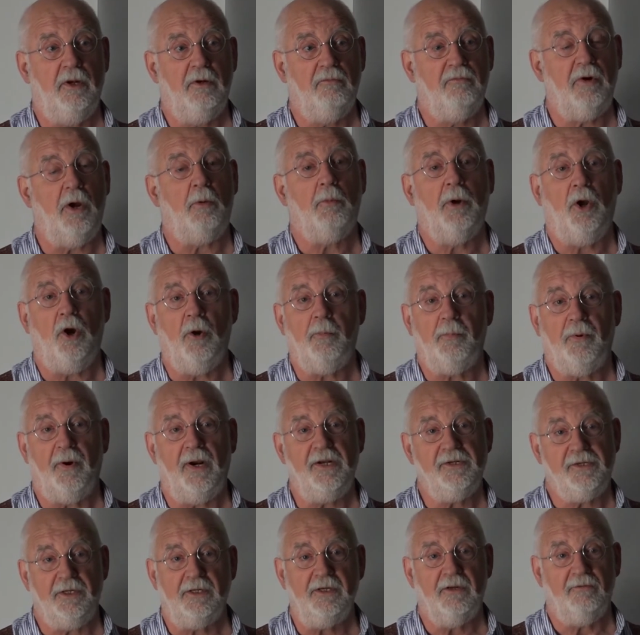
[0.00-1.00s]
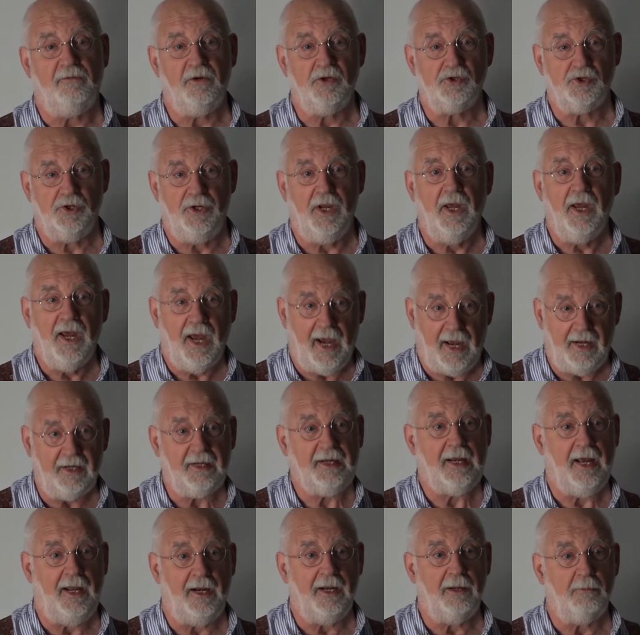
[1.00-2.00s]
Railway Operating Division at
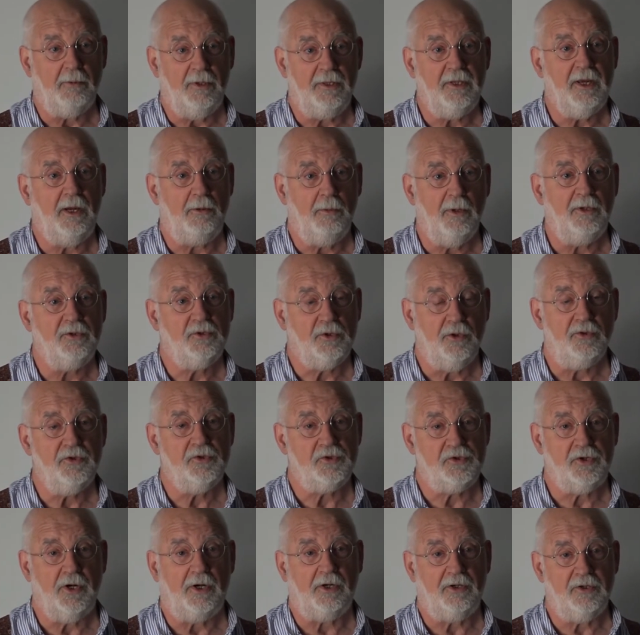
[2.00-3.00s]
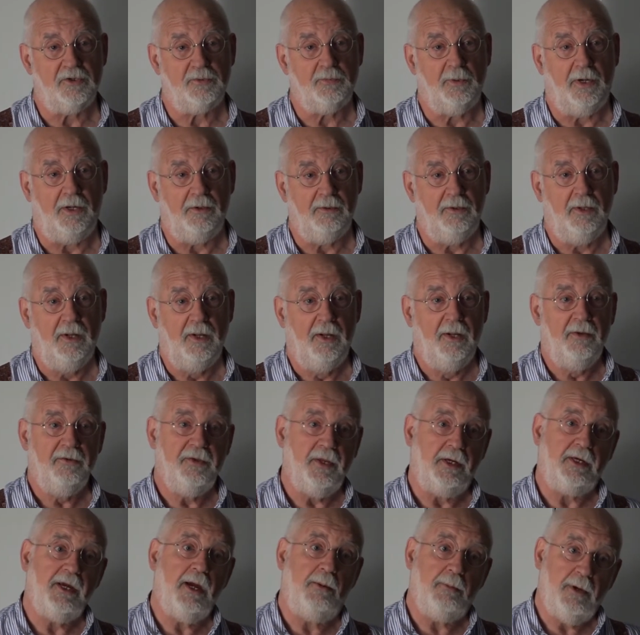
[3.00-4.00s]
Calais when they went on strike as well.
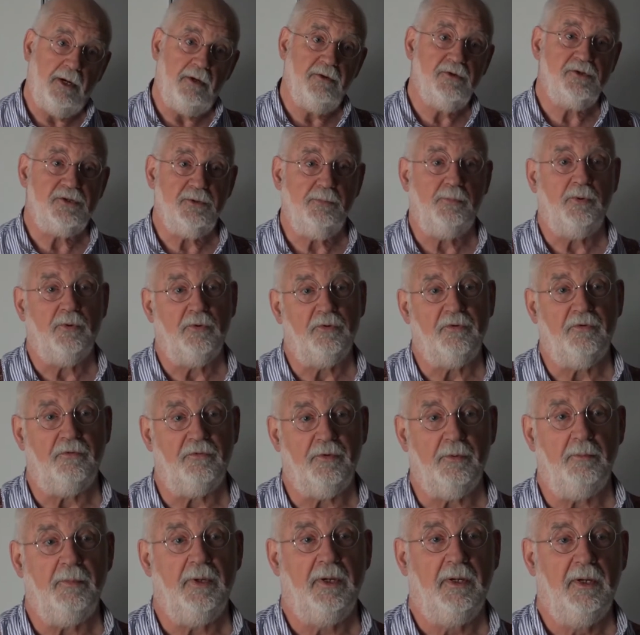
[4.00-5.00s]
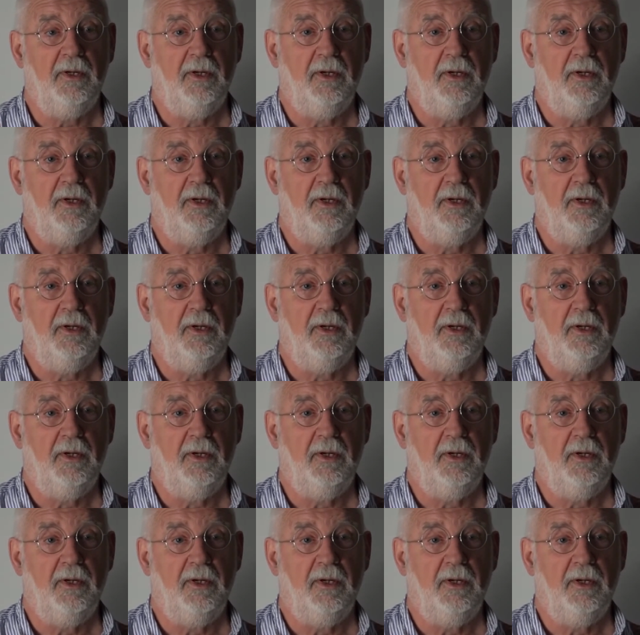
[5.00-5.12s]
They came out in support of them.